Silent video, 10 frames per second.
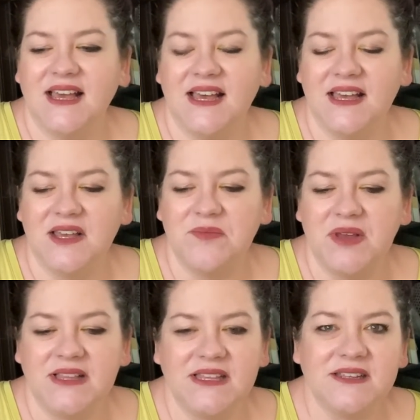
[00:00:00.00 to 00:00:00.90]

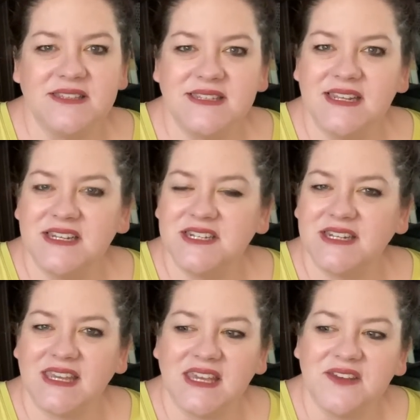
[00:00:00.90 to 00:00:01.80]
a little
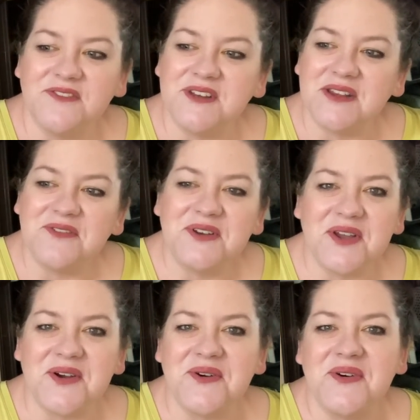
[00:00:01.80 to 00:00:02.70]
stitched gift. You never
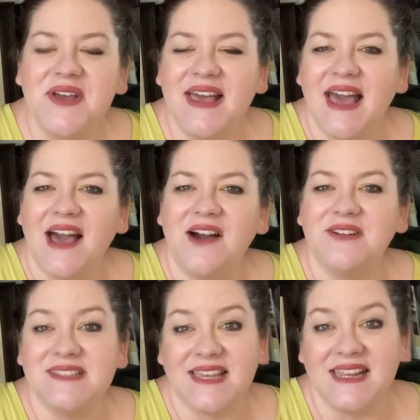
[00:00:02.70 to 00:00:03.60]
know how
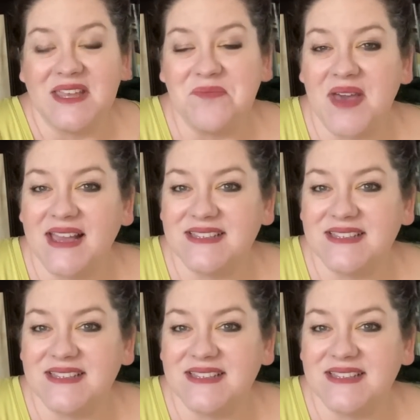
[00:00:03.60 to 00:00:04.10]
it's going to impact